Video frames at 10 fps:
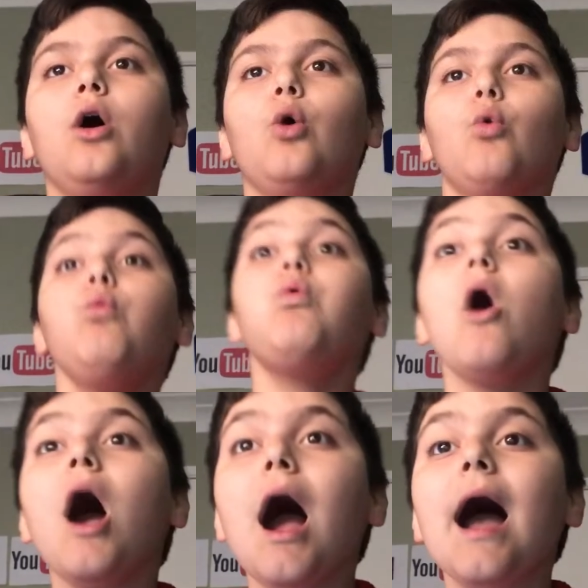
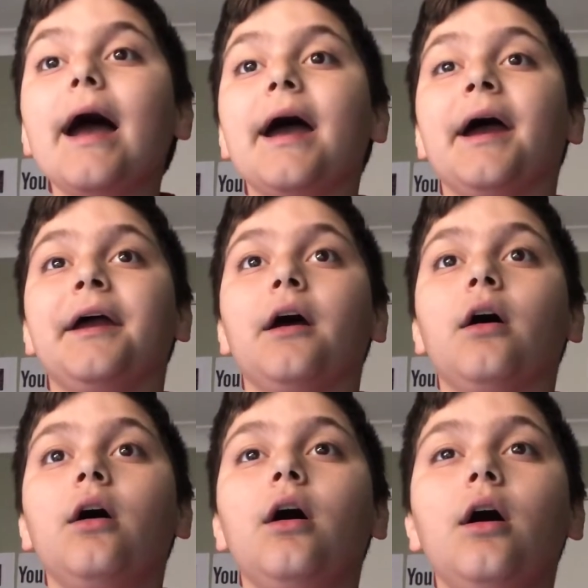
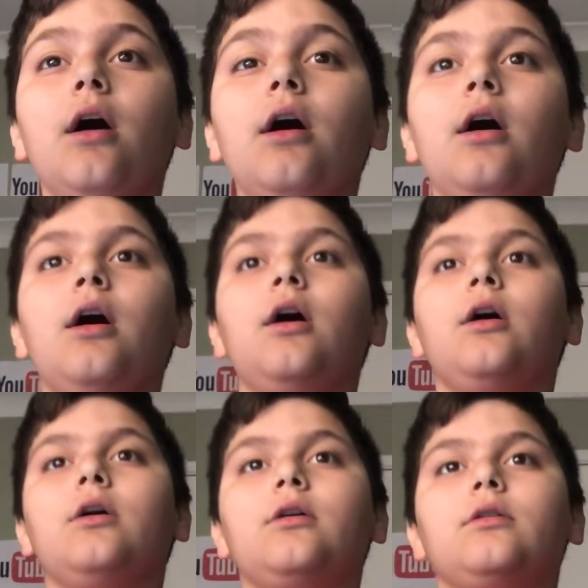
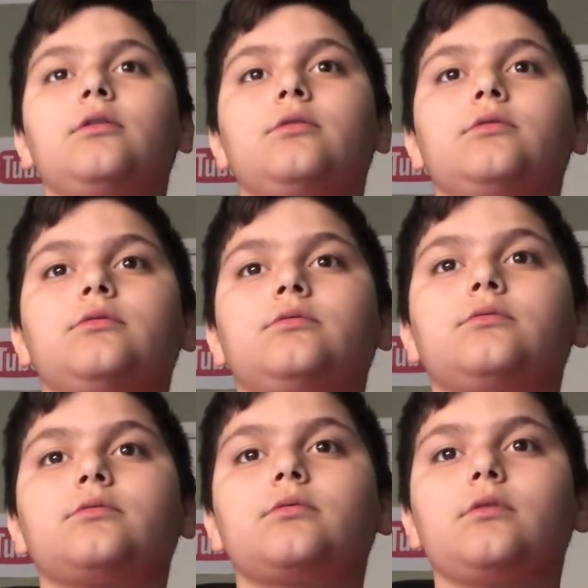
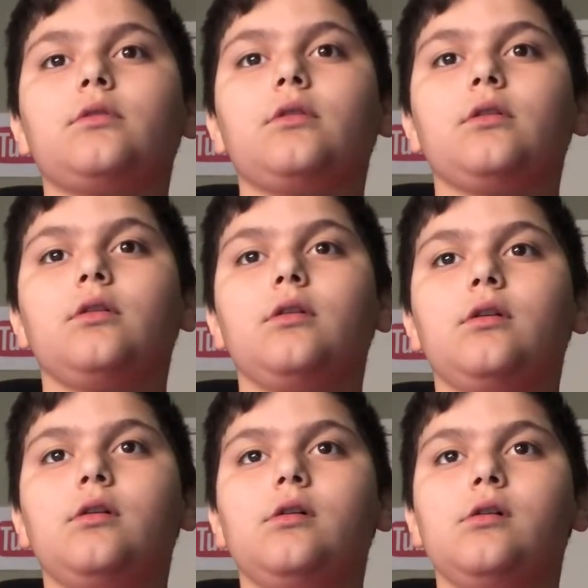
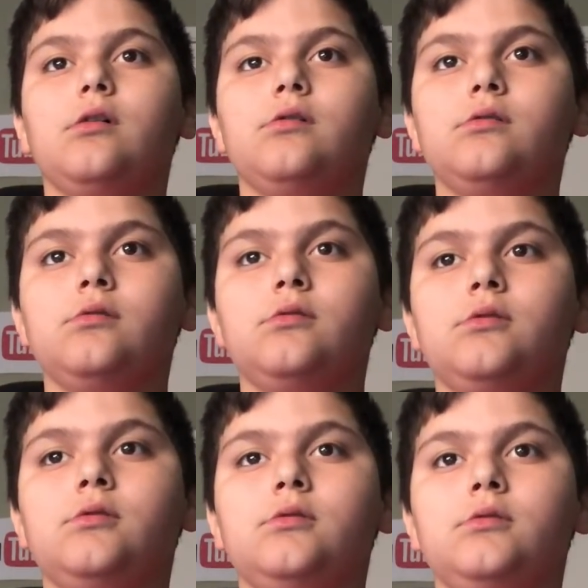
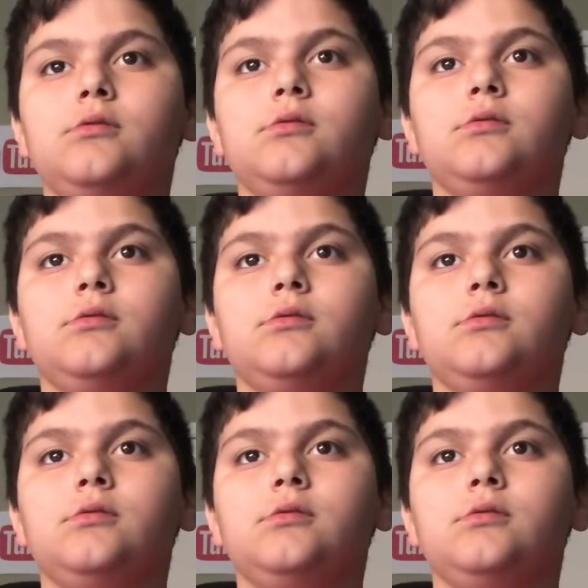No one is speaking in this clip.